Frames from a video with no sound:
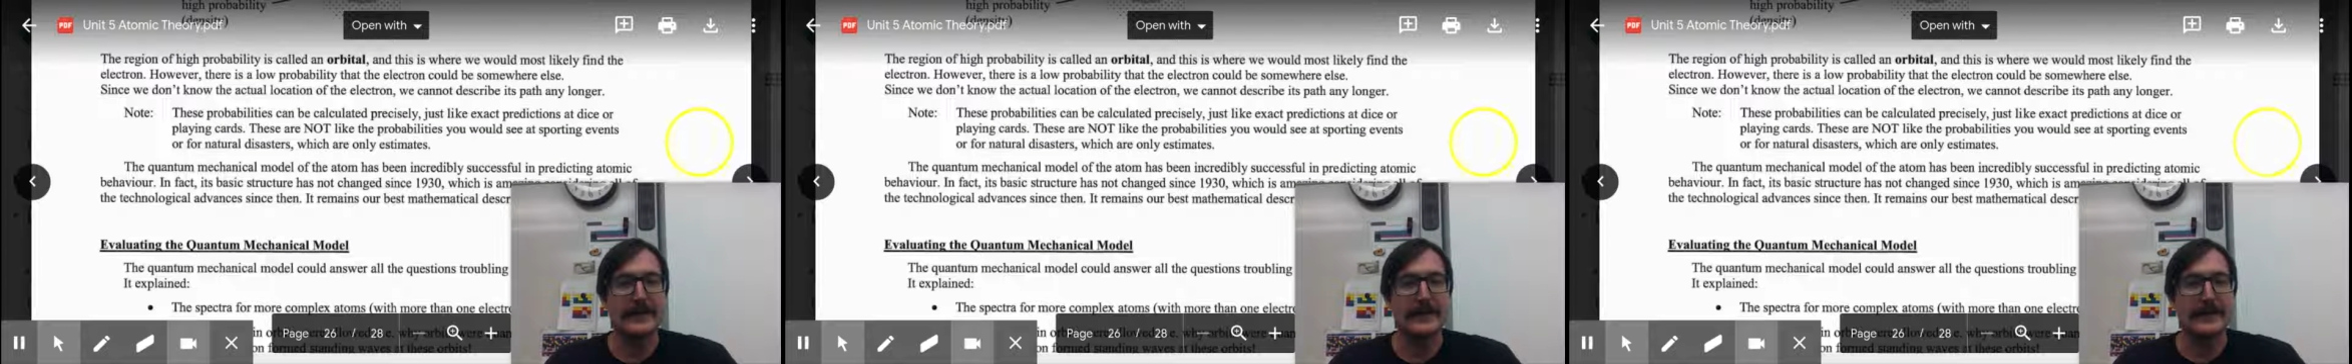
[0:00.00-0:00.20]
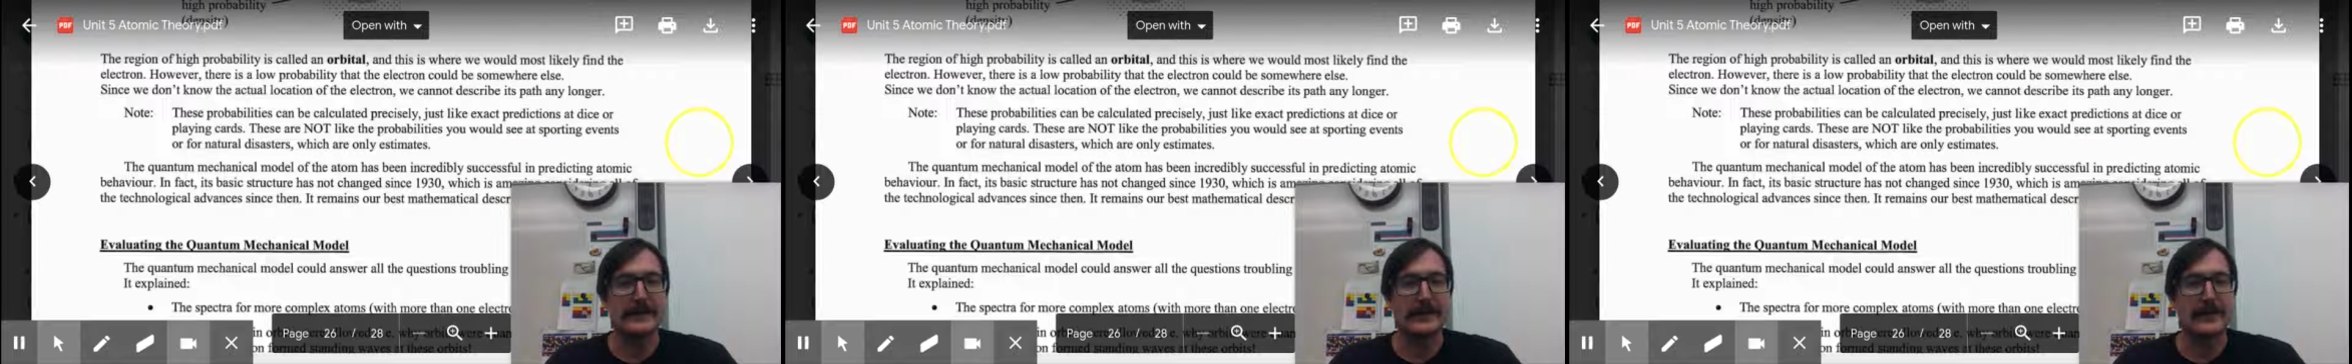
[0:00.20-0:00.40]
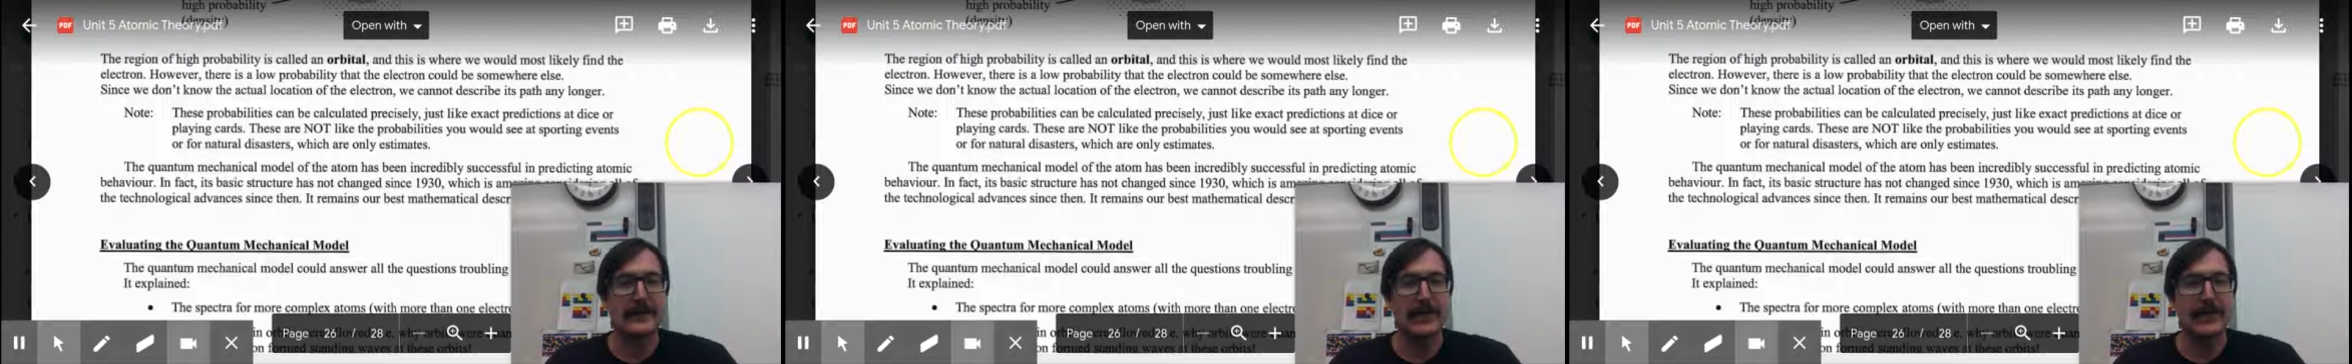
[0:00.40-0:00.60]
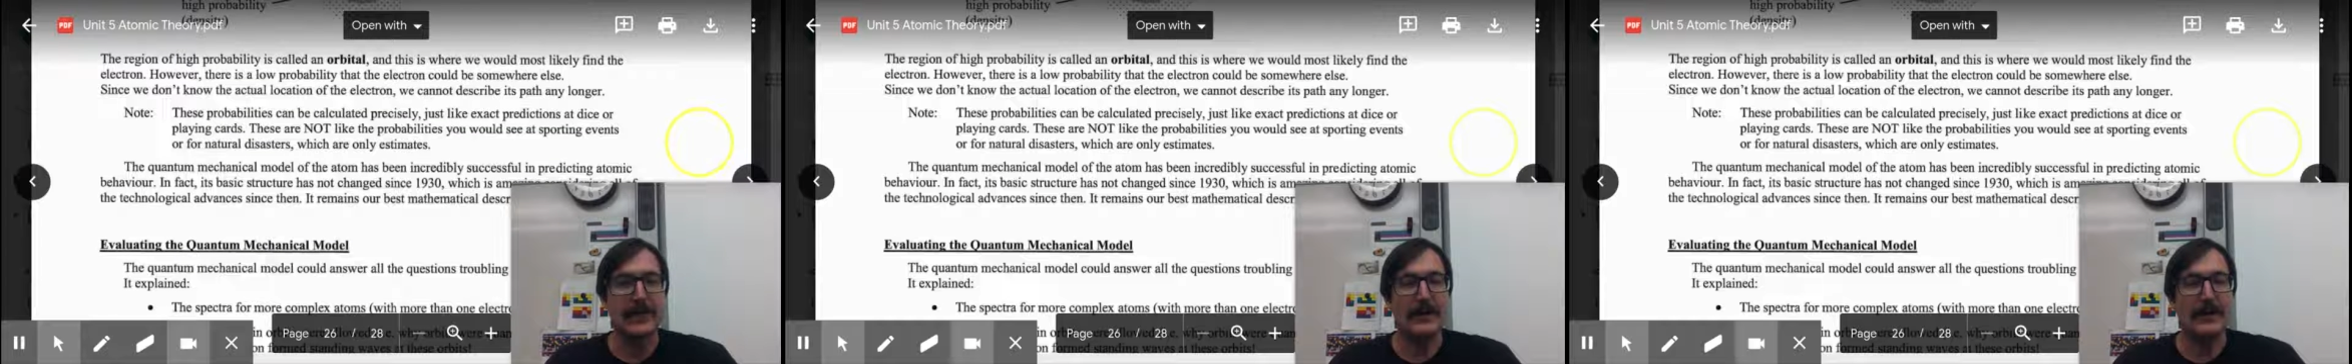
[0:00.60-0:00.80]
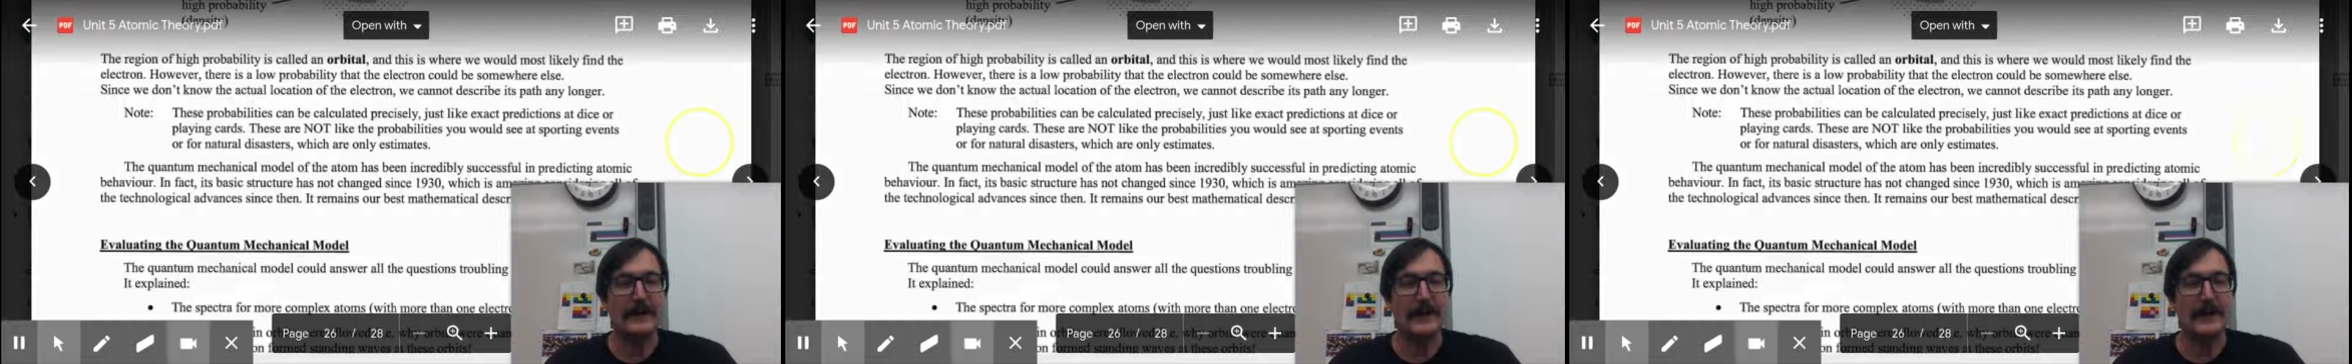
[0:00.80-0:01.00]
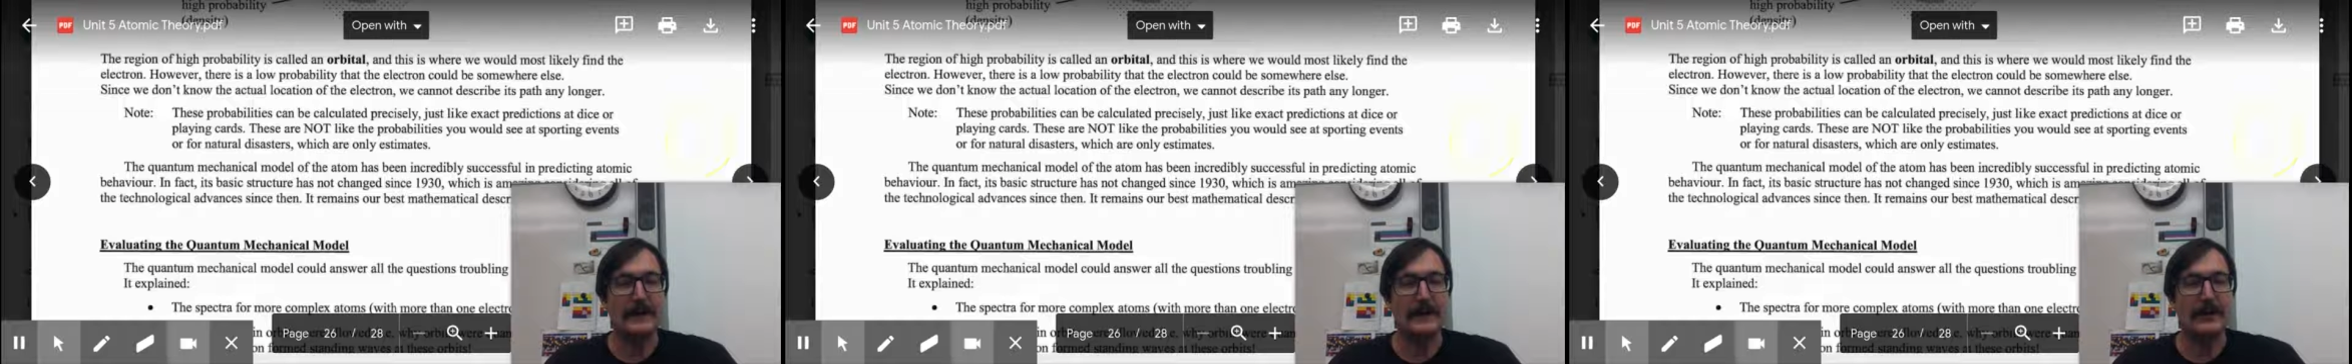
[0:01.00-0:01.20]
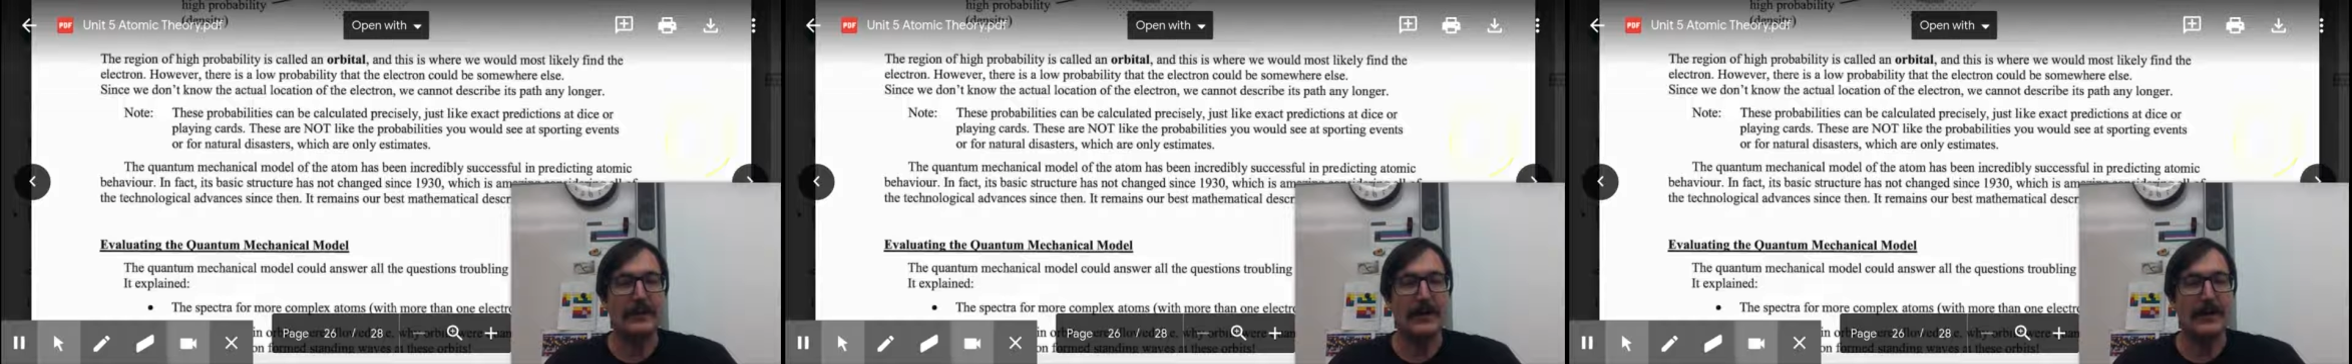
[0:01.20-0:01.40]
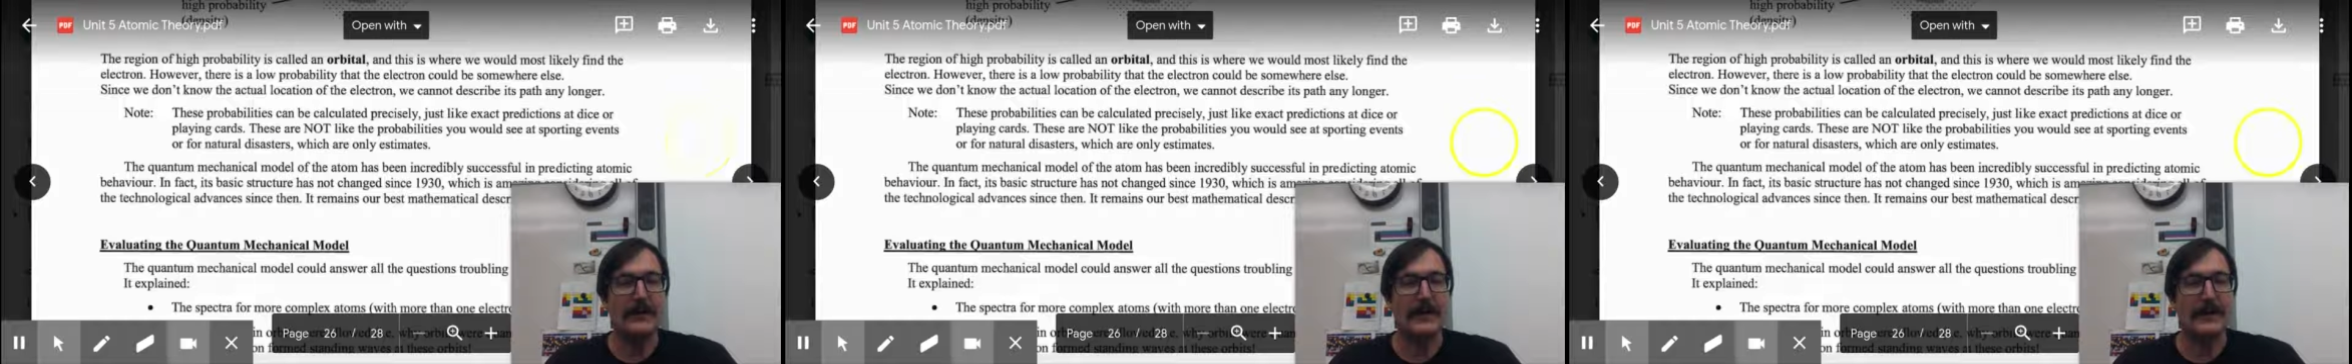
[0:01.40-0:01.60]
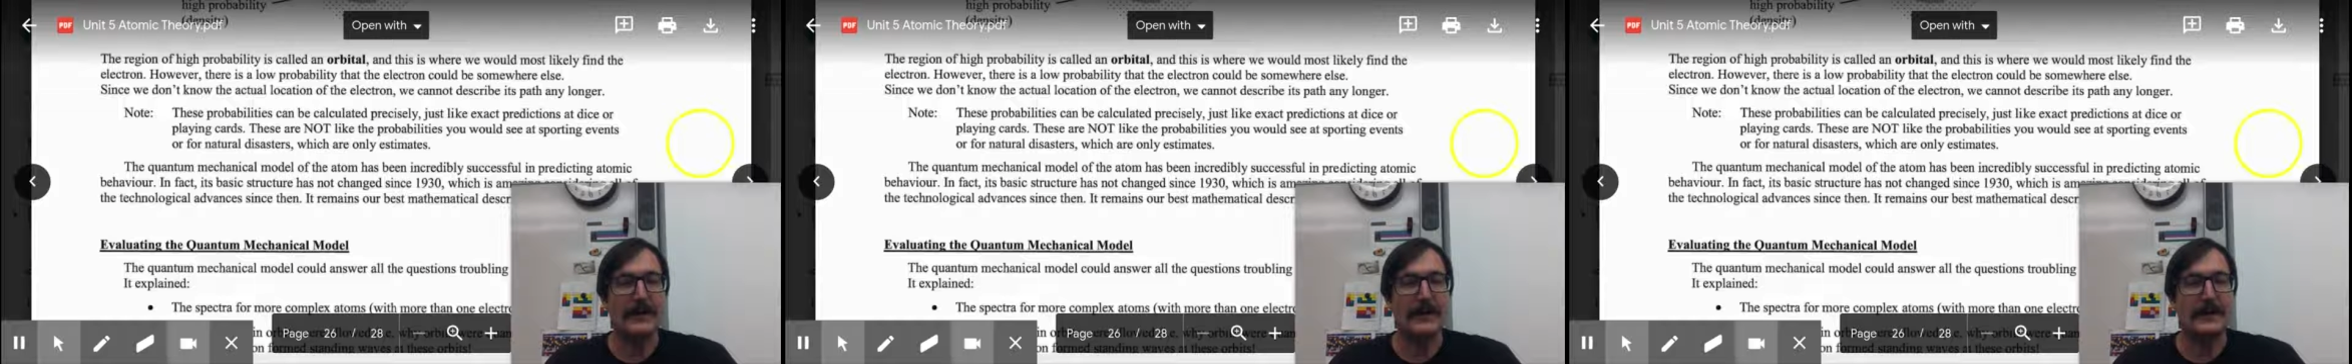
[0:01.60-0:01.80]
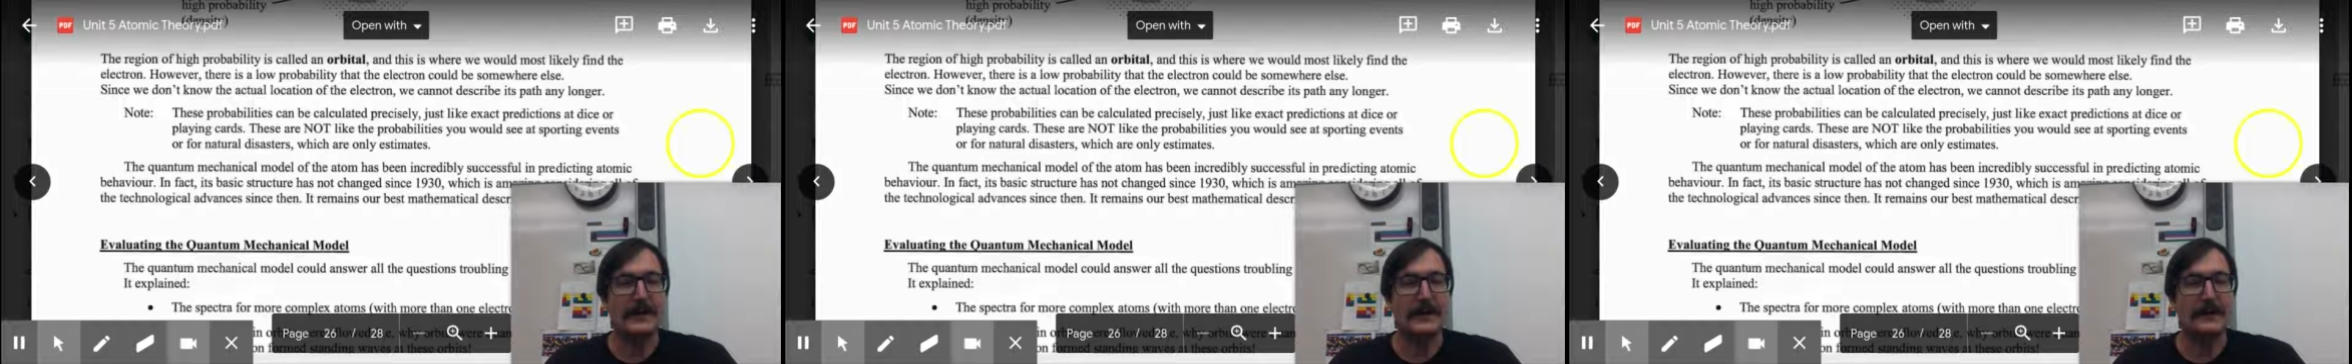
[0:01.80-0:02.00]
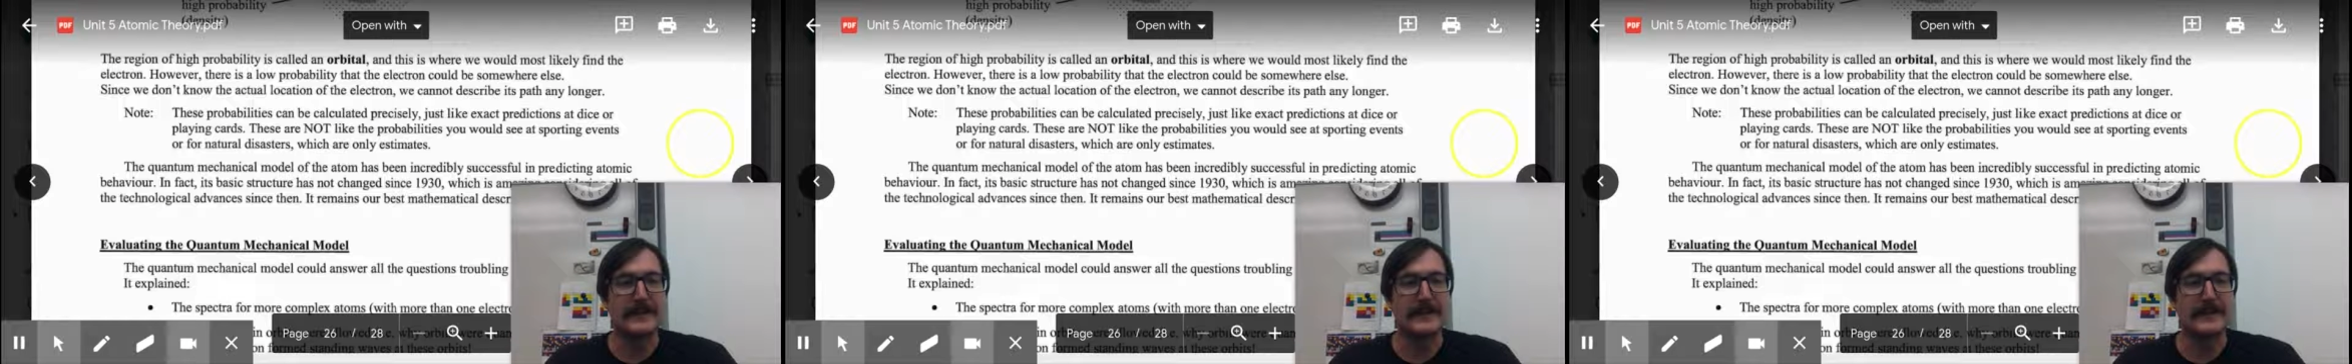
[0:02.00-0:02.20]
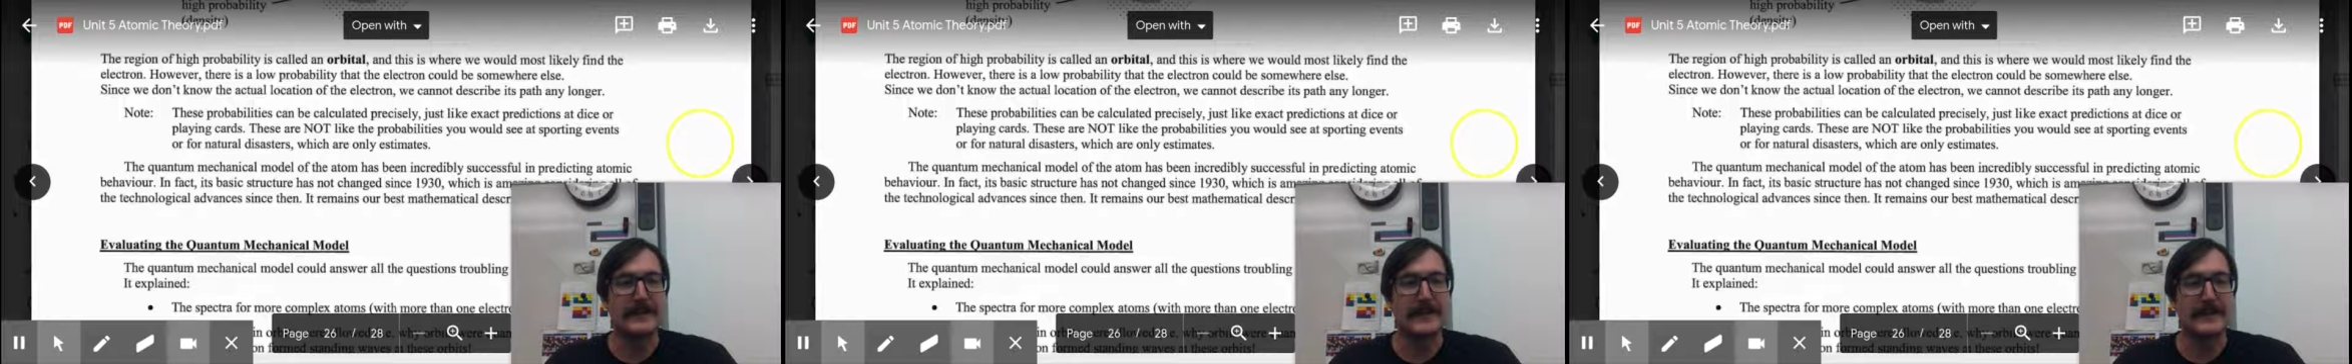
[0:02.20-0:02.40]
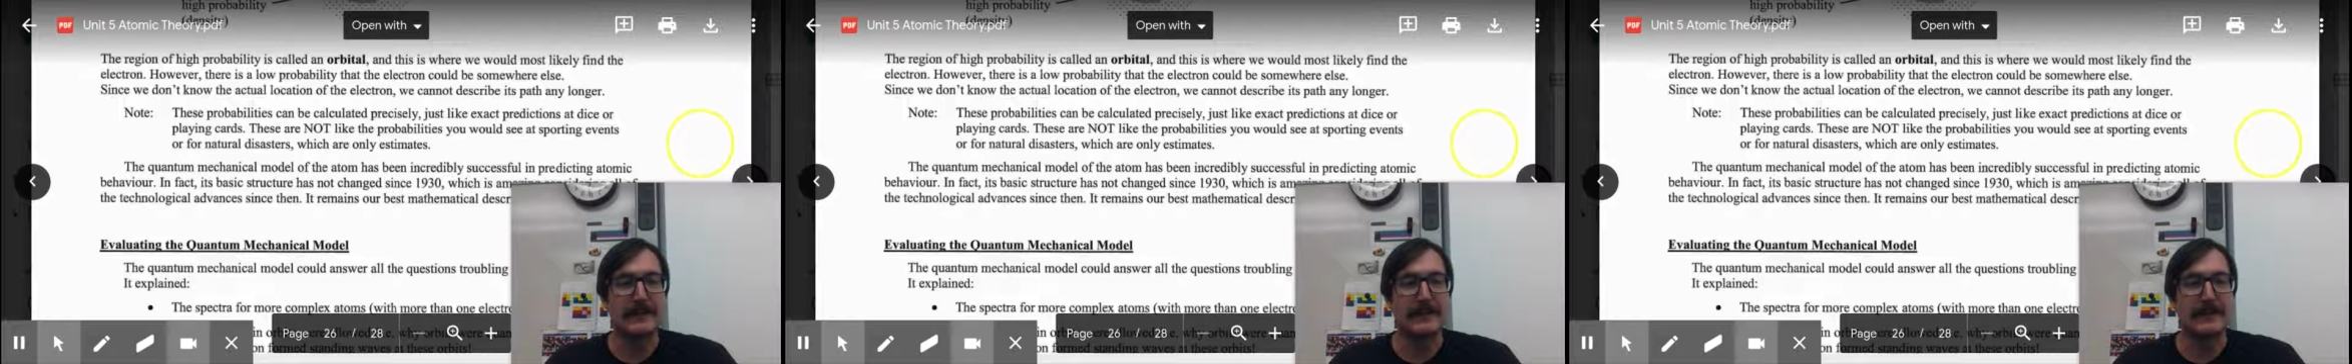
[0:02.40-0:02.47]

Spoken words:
These are not like the probabilities you would see